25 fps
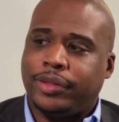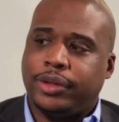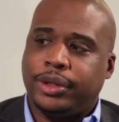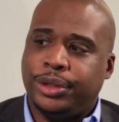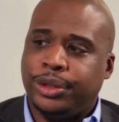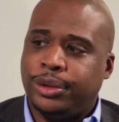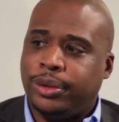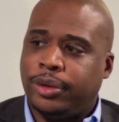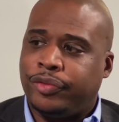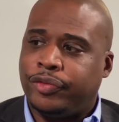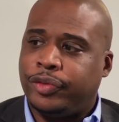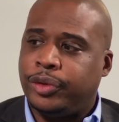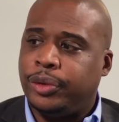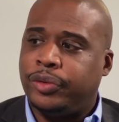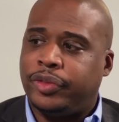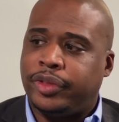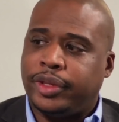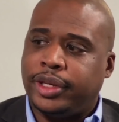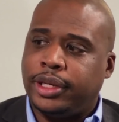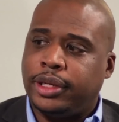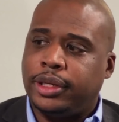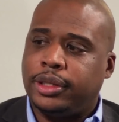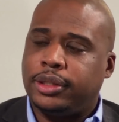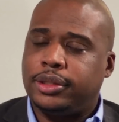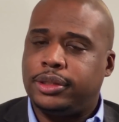do a few
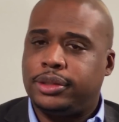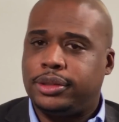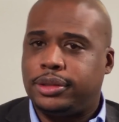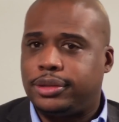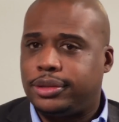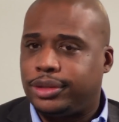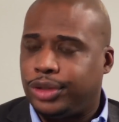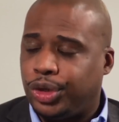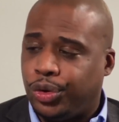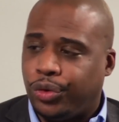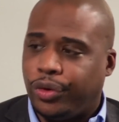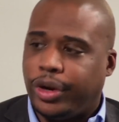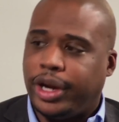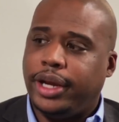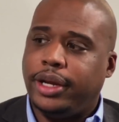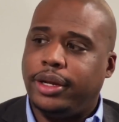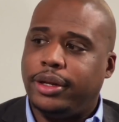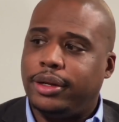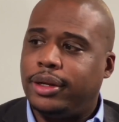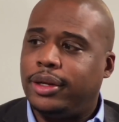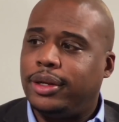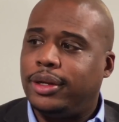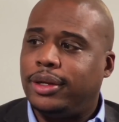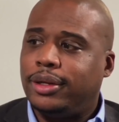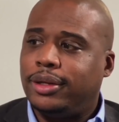things great
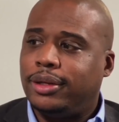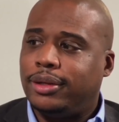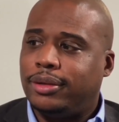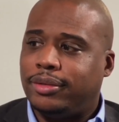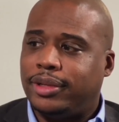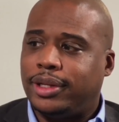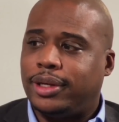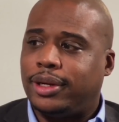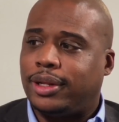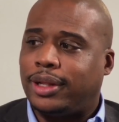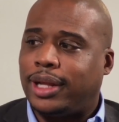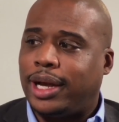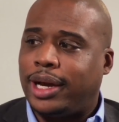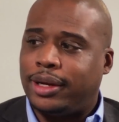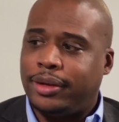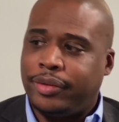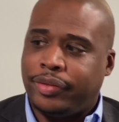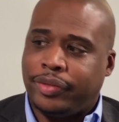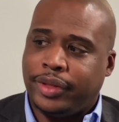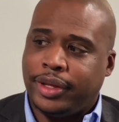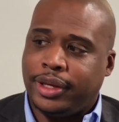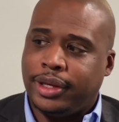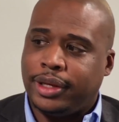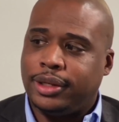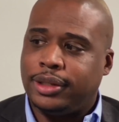than a lot of
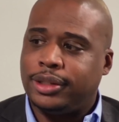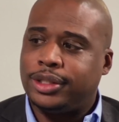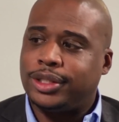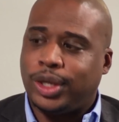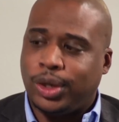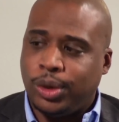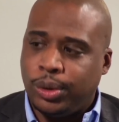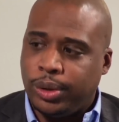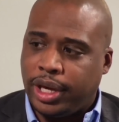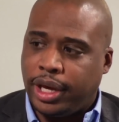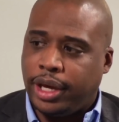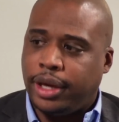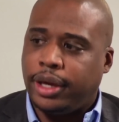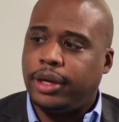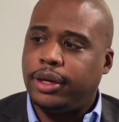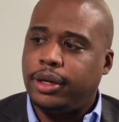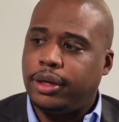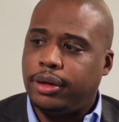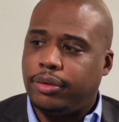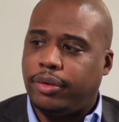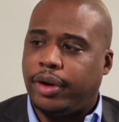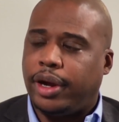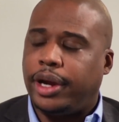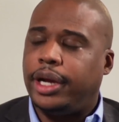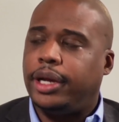things okay,
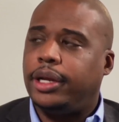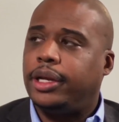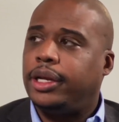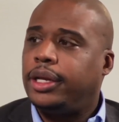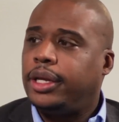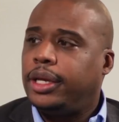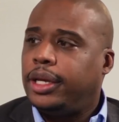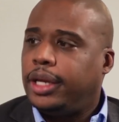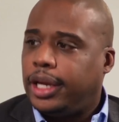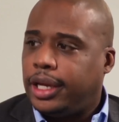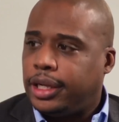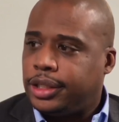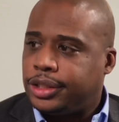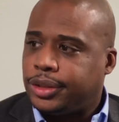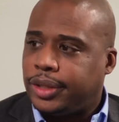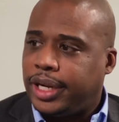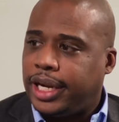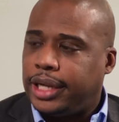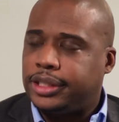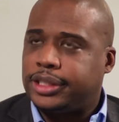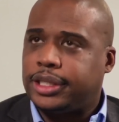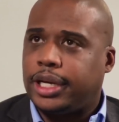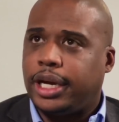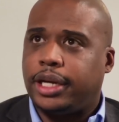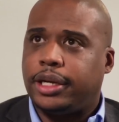right? And so
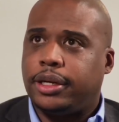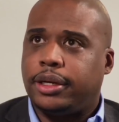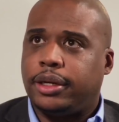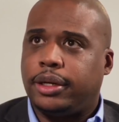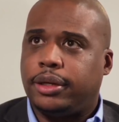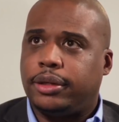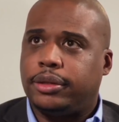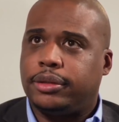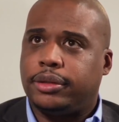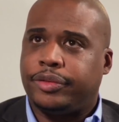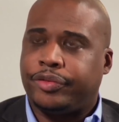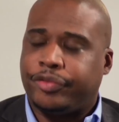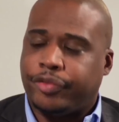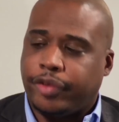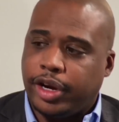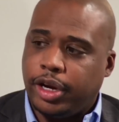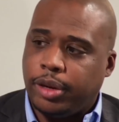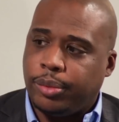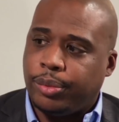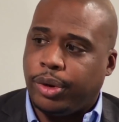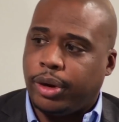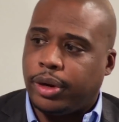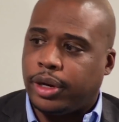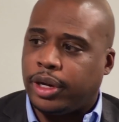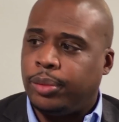that's kind of the
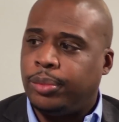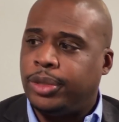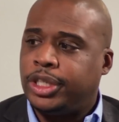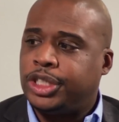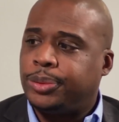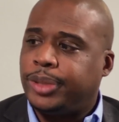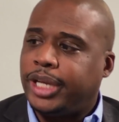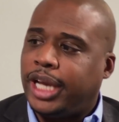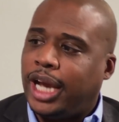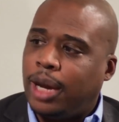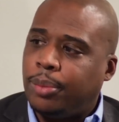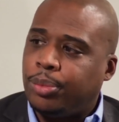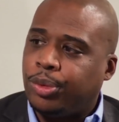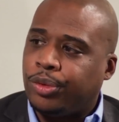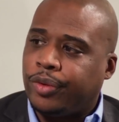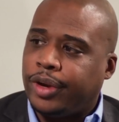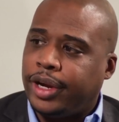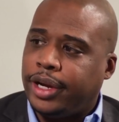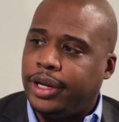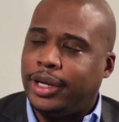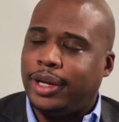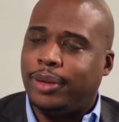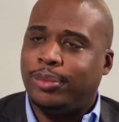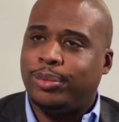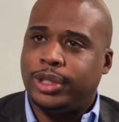framework in which we
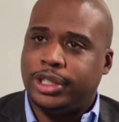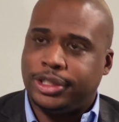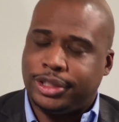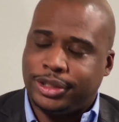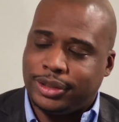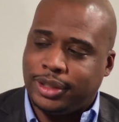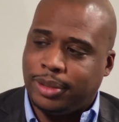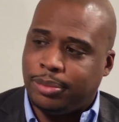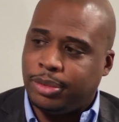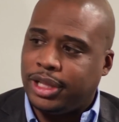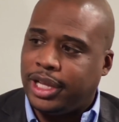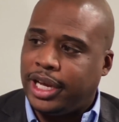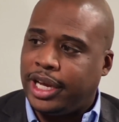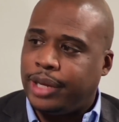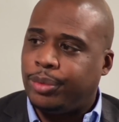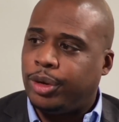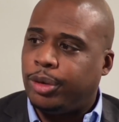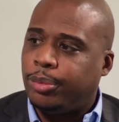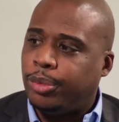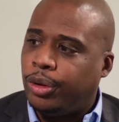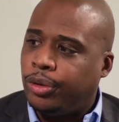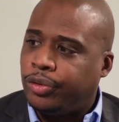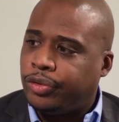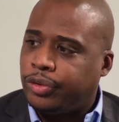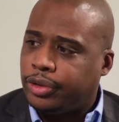operate, and which I'm glad we're
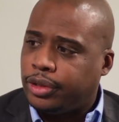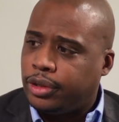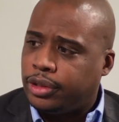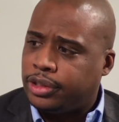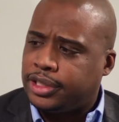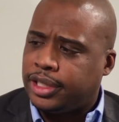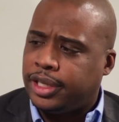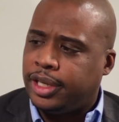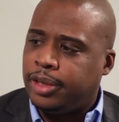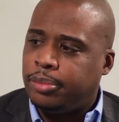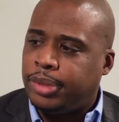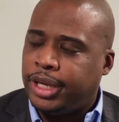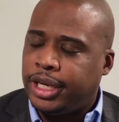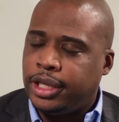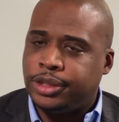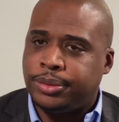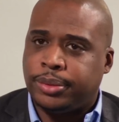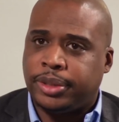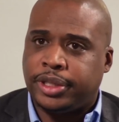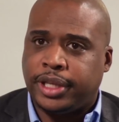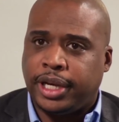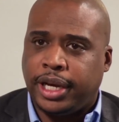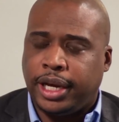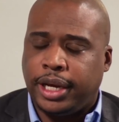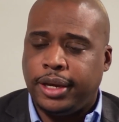both on the same page
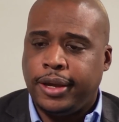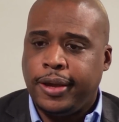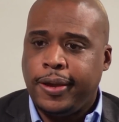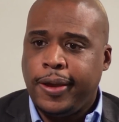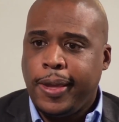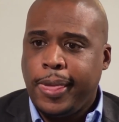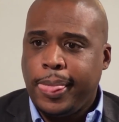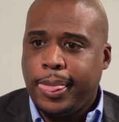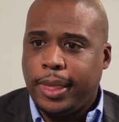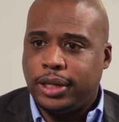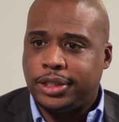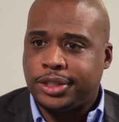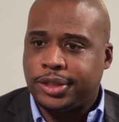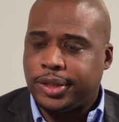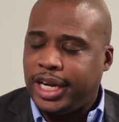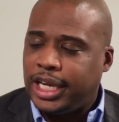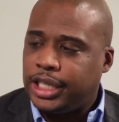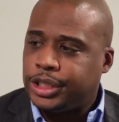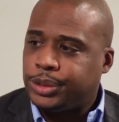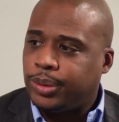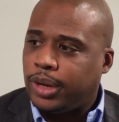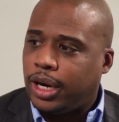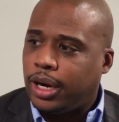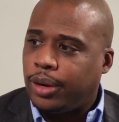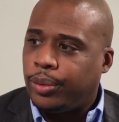with that. And so
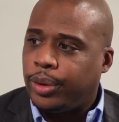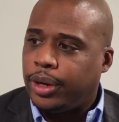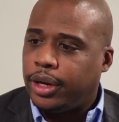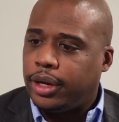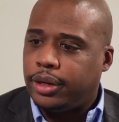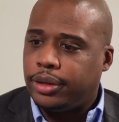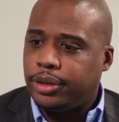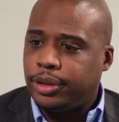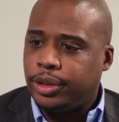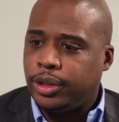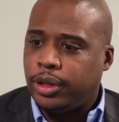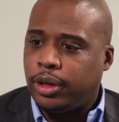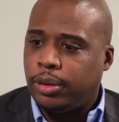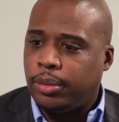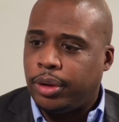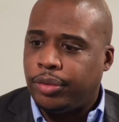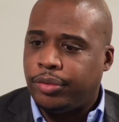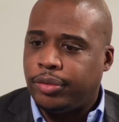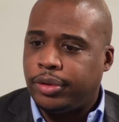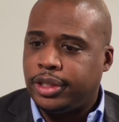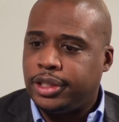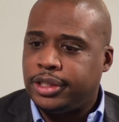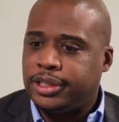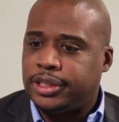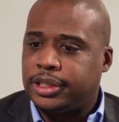that's why we're
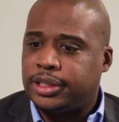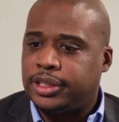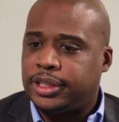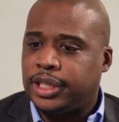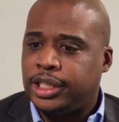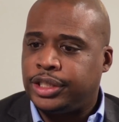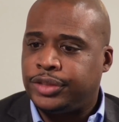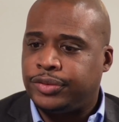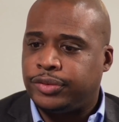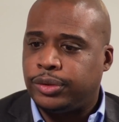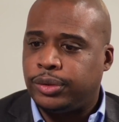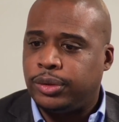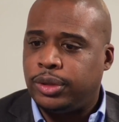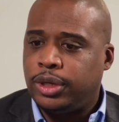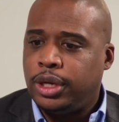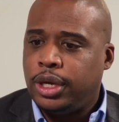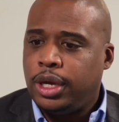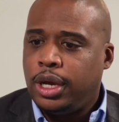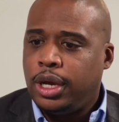really successful.